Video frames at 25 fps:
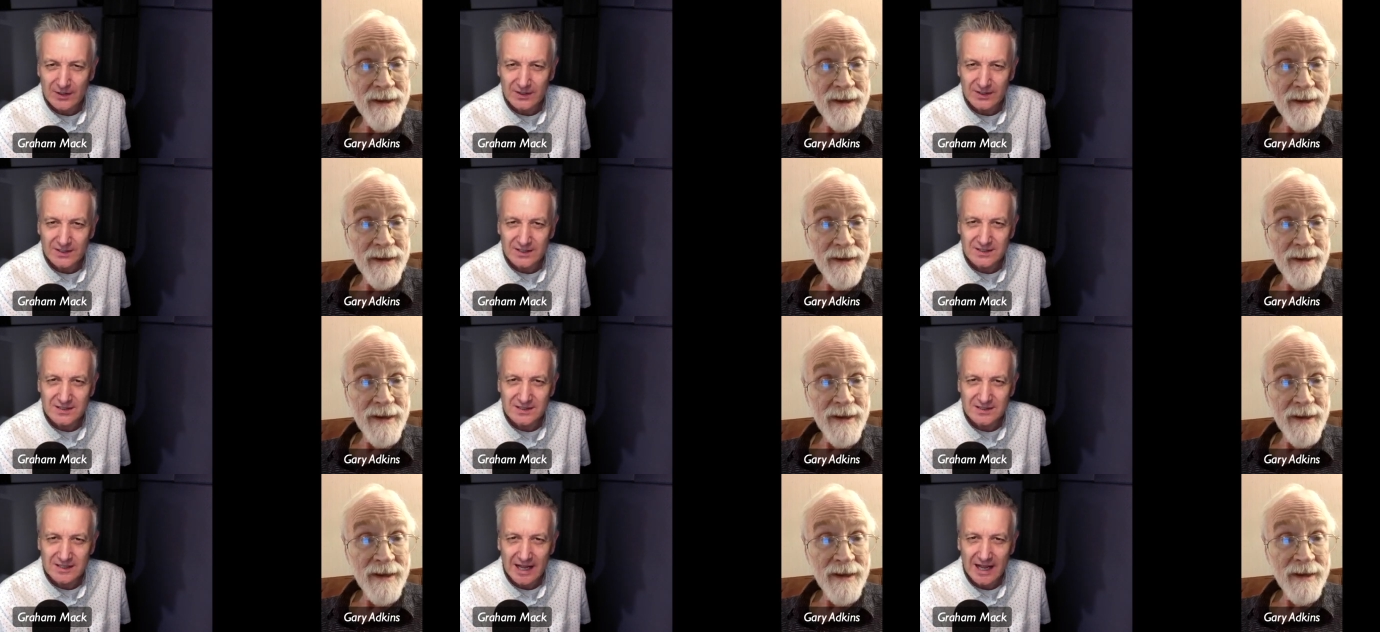
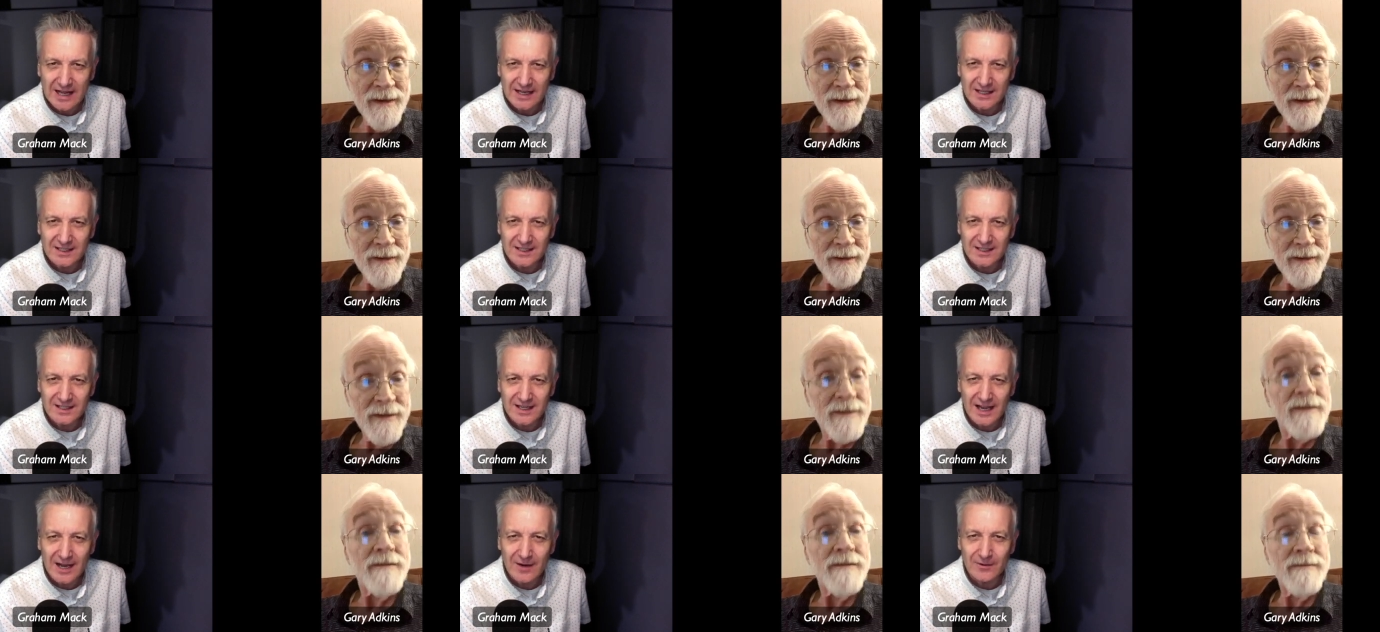
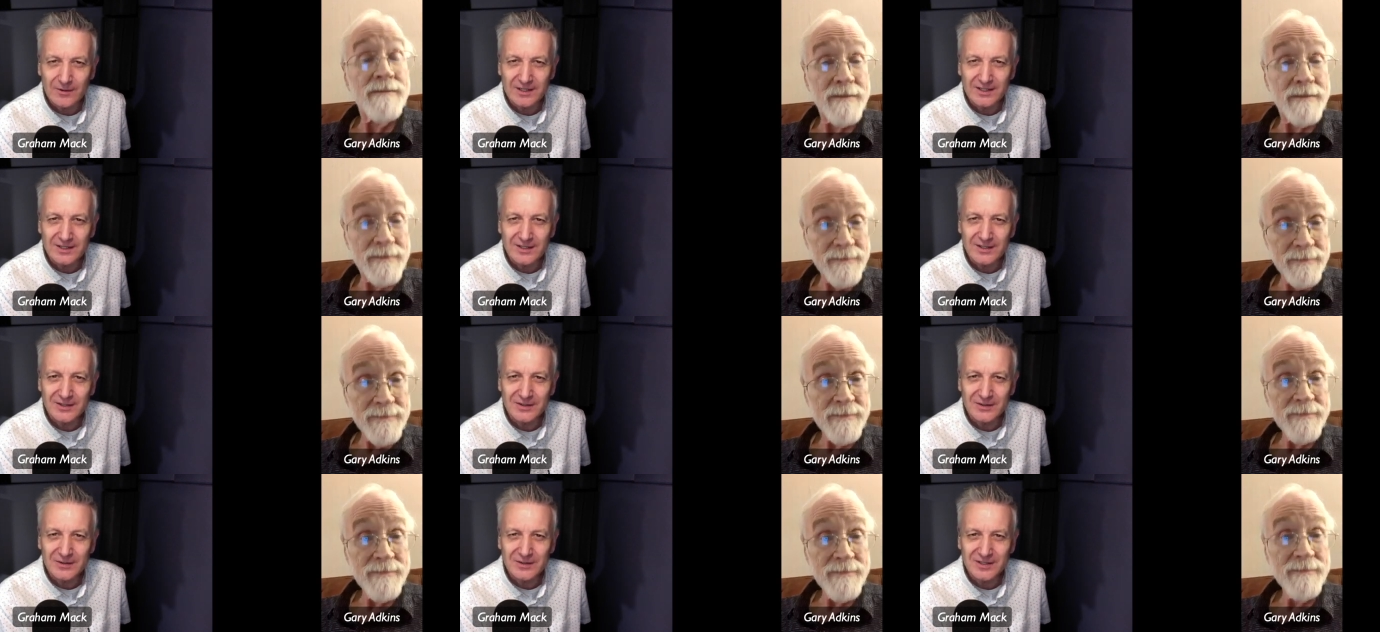Speaker 1: understand how
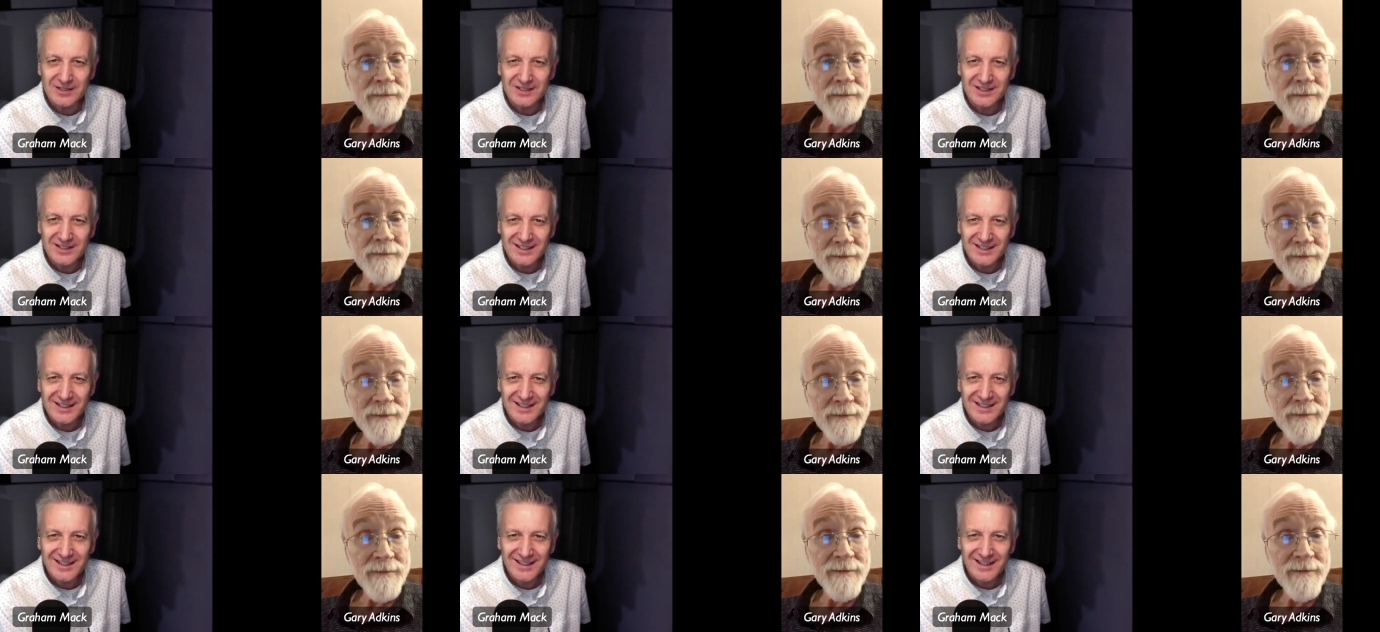it could
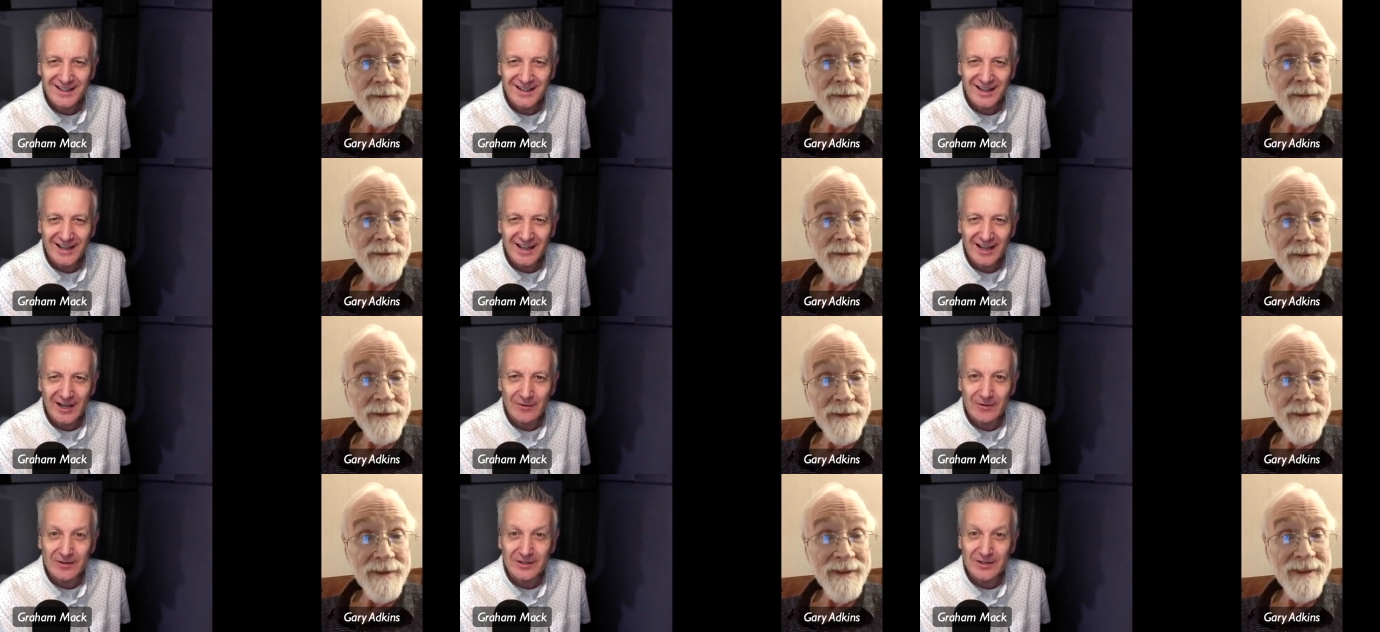
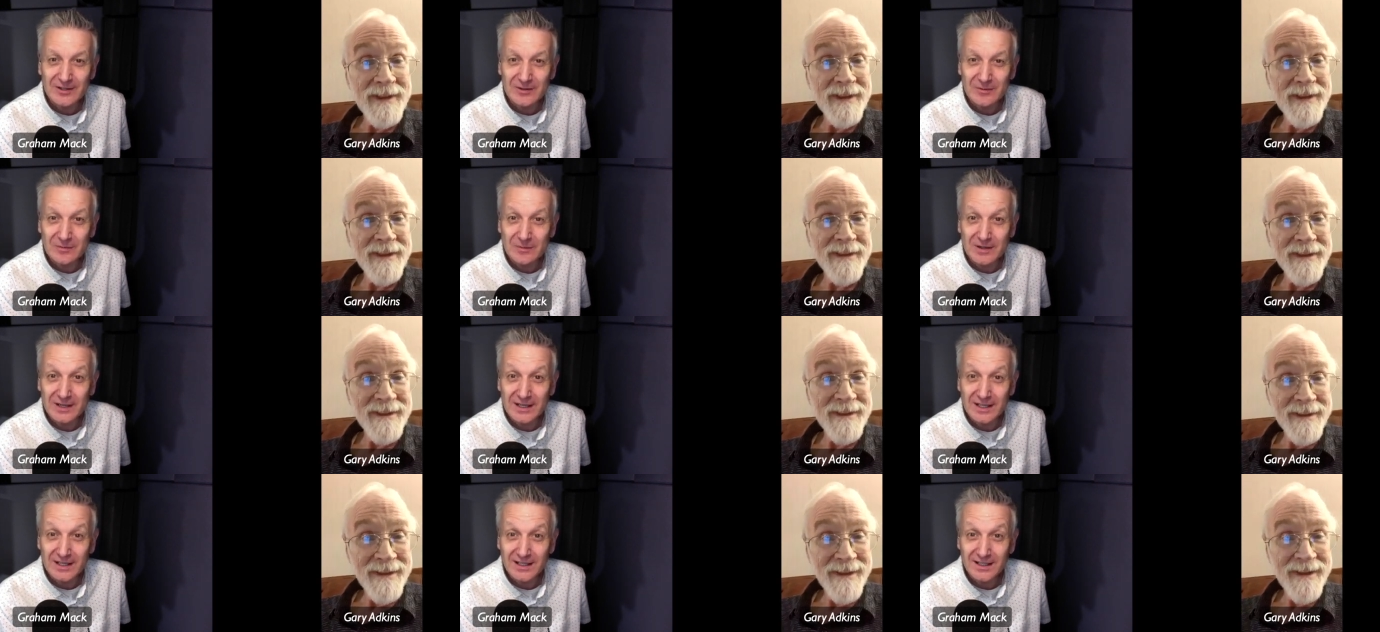how it
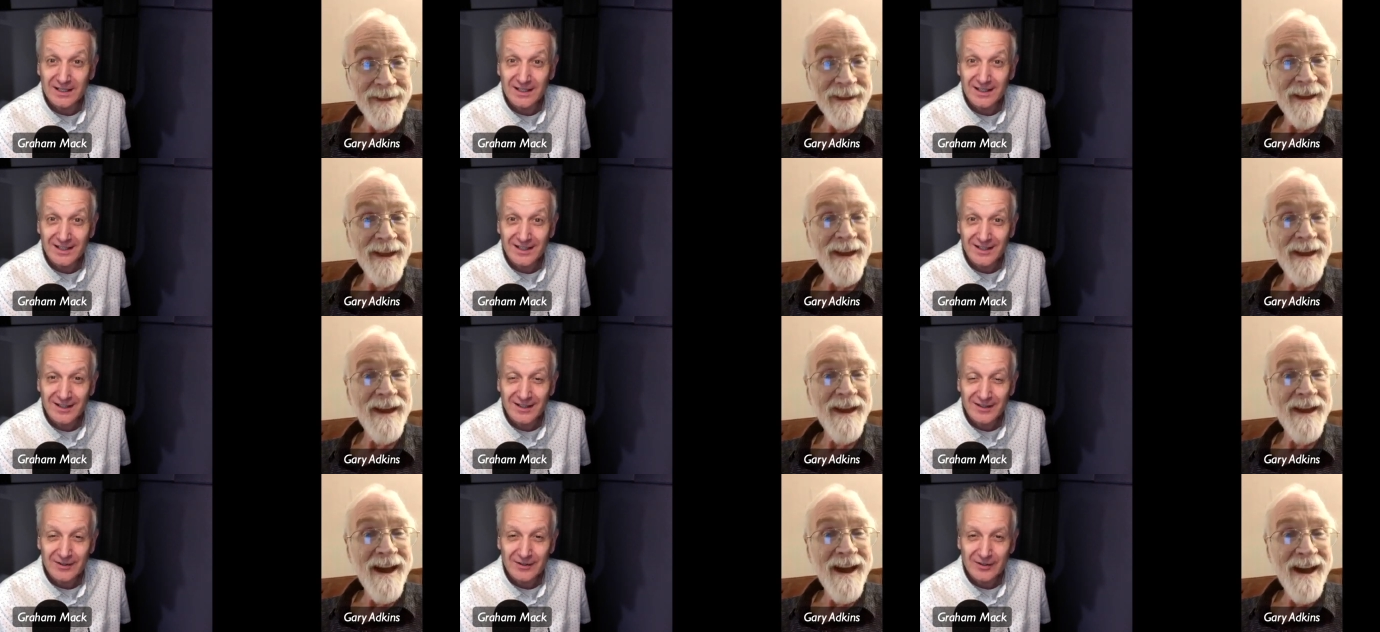could be.
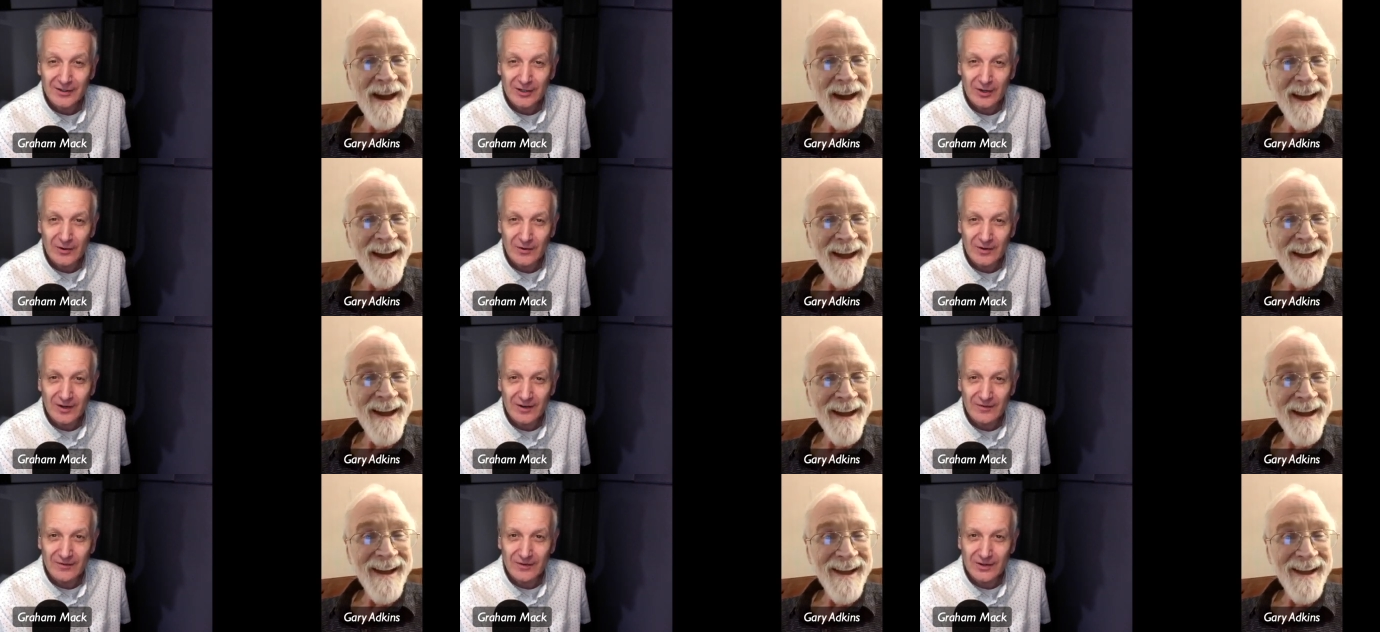You
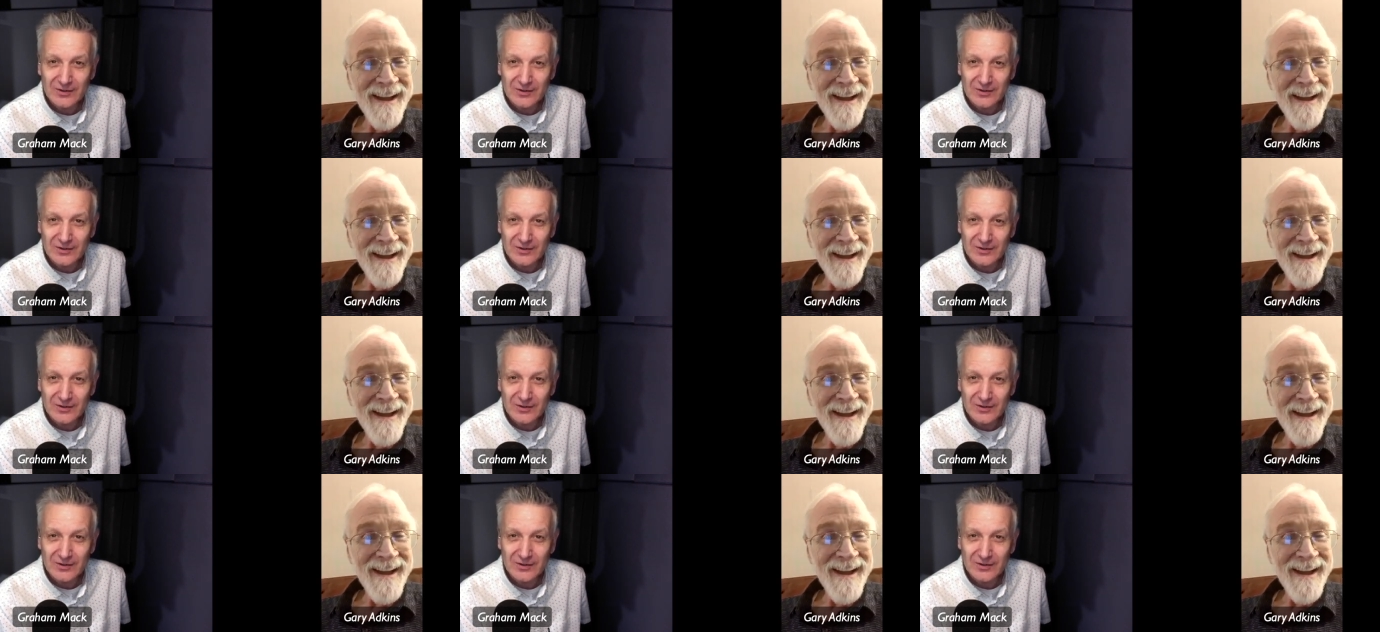know,